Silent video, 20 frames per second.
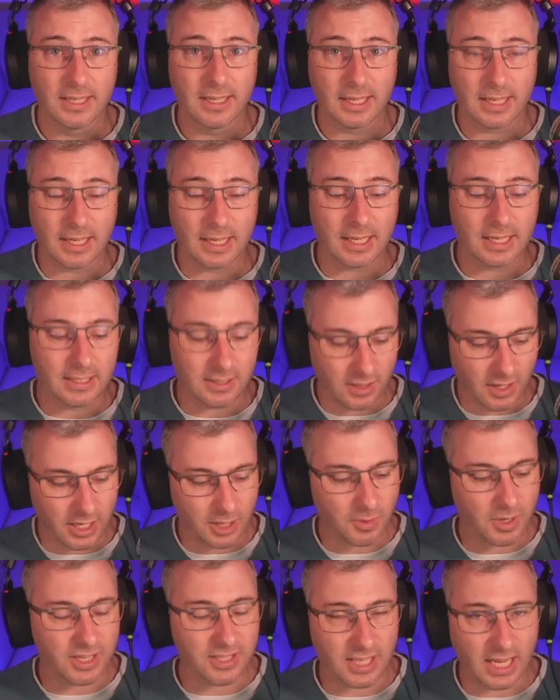And
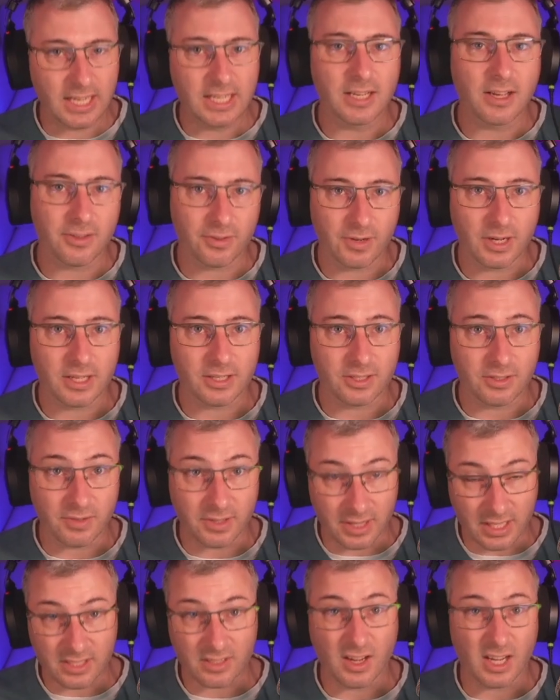likewise, any other answer
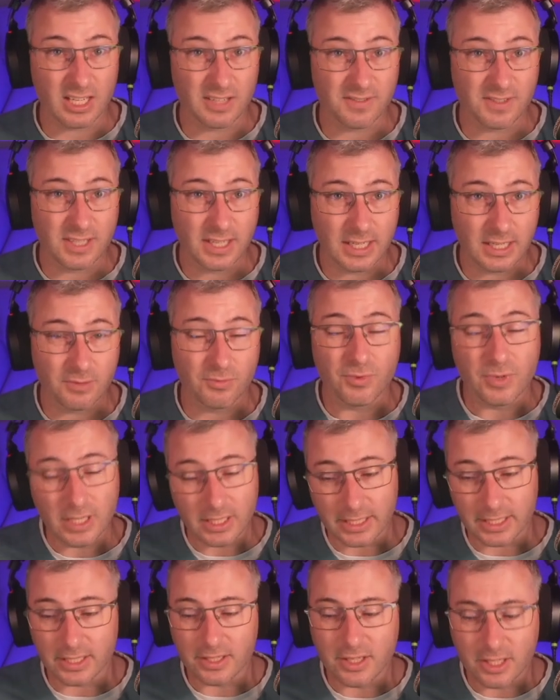in this kind of setting,
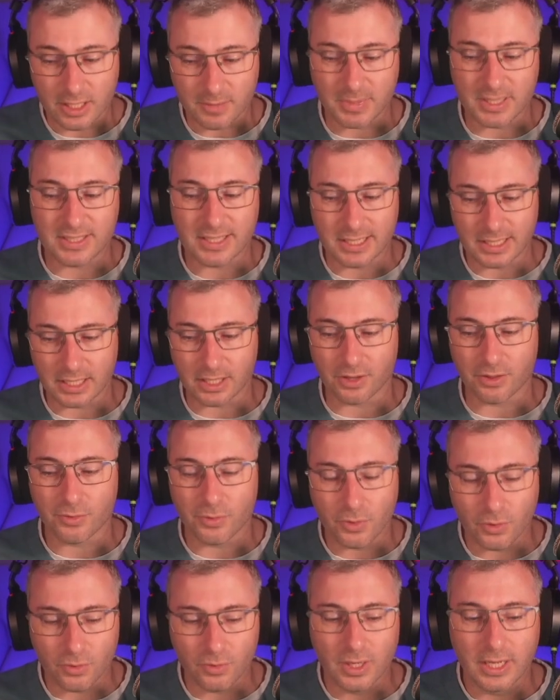really you need to be sending
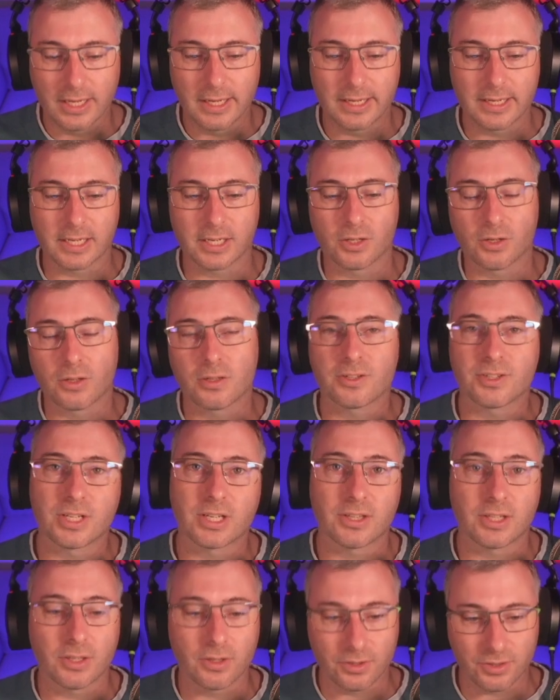through and
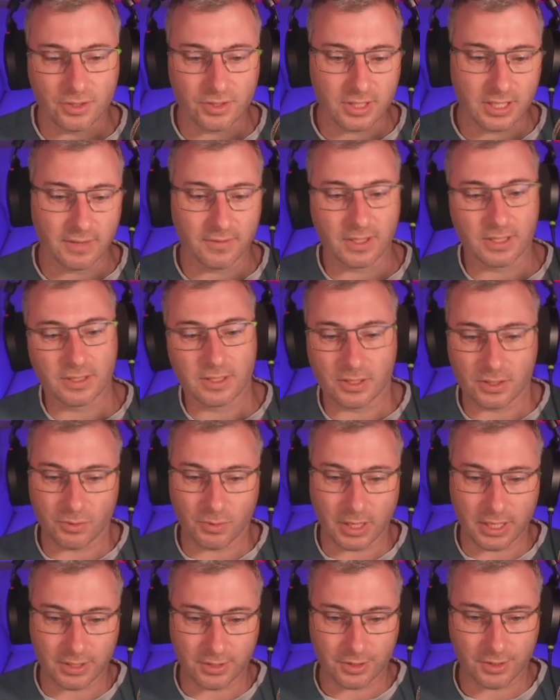acknowledging the urgency of this
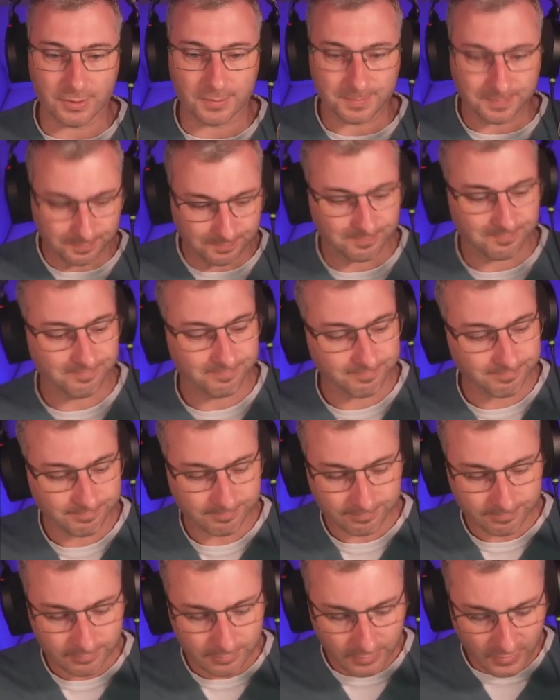situation.
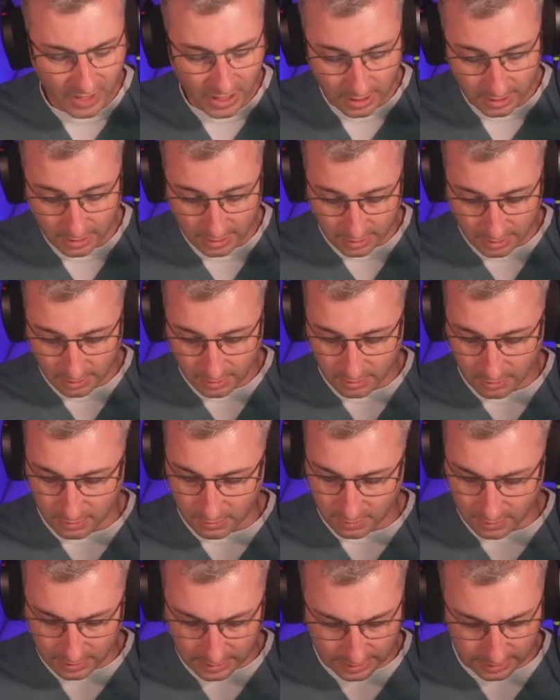All
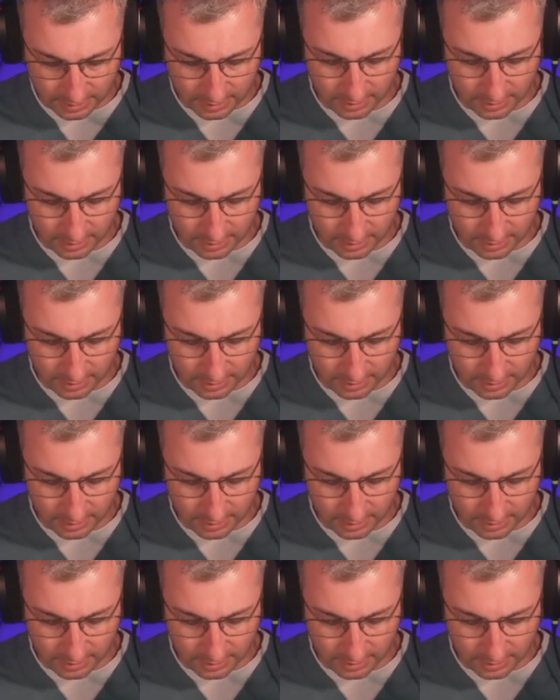right.